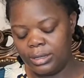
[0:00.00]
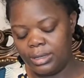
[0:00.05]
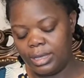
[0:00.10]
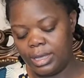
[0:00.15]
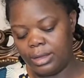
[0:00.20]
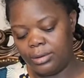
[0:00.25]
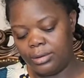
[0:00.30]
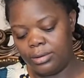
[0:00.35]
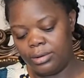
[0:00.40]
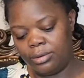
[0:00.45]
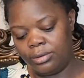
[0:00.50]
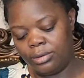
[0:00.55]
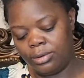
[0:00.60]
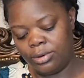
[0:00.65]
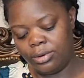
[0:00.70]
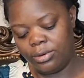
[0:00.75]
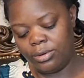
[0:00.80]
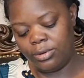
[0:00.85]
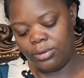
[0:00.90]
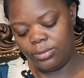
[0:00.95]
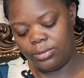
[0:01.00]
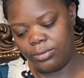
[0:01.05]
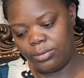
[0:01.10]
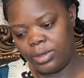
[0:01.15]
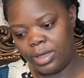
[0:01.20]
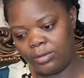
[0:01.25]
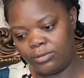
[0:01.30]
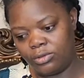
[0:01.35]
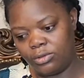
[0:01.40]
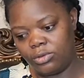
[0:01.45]
Yeah, no,
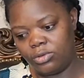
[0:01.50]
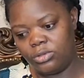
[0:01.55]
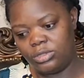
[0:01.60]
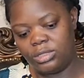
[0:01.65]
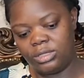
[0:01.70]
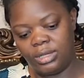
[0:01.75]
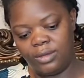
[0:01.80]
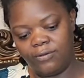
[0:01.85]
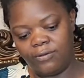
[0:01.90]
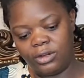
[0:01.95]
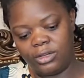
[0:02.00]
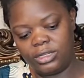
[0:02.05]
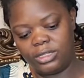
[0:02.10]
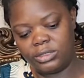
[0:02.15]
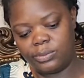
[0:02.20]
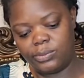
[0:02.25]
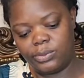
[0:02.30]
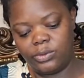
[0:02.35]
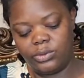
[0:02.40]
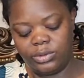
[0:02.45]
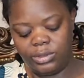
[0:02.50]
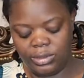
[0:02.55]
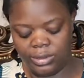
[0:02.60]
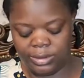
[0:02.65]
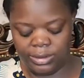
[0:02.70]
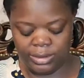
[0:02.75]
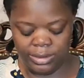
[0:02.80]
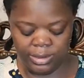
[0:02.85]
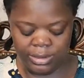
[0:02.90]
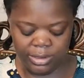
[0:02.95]
you have to use different spoon.
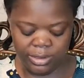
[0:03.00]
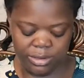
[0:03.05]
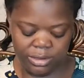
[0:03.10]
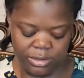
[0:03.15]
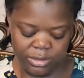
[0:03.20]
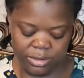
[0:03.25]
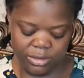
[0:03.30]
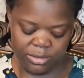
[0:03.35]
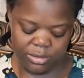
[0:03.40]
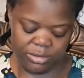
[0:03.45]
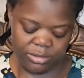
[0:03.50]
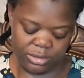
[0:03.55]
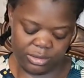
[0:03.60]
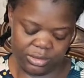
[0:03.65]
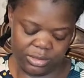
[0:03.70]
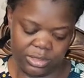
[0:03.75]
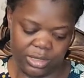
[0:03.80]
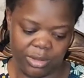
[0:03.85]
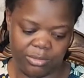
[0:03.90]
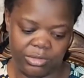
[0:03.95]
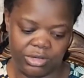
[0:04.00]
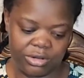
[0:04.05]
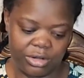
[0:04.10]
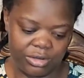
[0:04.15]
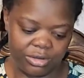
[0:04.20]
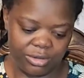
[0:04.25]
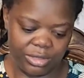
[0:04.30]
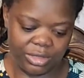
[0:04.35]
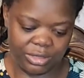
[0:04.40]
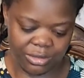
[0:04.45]
Yeah, I'm
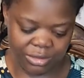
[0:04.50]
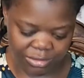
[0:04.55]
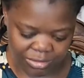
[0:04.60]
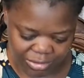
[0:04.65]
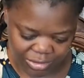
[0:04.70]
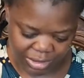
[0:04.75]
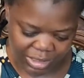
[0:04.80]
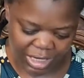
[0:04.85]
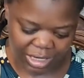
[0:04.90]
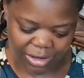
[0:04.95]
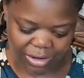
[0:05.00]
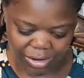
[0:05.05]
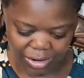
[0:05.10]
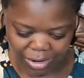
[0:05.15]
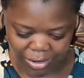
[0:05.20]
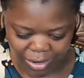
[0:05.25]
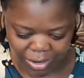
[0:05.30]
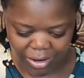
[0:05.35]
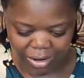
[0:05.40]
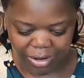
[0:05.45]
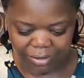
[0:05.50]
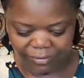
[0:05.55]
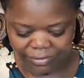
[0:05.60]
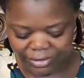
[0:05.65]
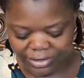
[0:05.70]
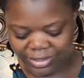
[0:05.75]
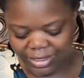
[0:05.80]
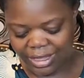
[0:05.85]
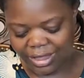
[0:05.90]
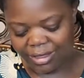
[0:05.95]
trying to take
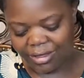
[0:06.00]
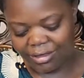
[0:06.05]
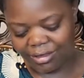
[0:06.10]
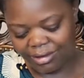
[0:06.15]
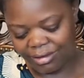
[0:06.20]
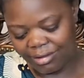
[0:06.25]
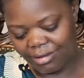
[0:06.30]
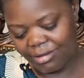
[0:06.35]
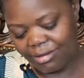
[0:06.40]
everything.